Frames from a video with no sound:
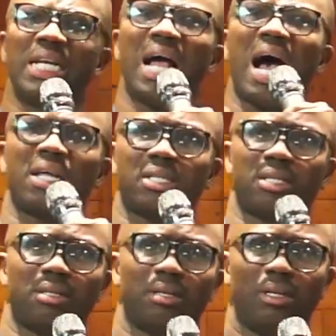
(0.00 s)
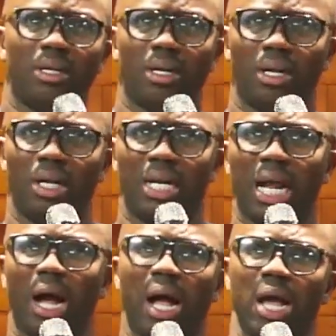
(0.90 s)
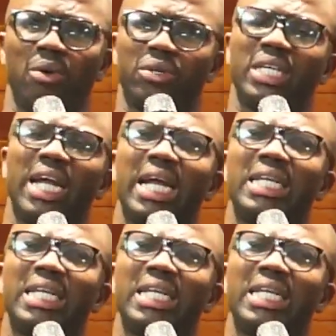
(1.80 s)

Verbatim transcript: us. That you see, it is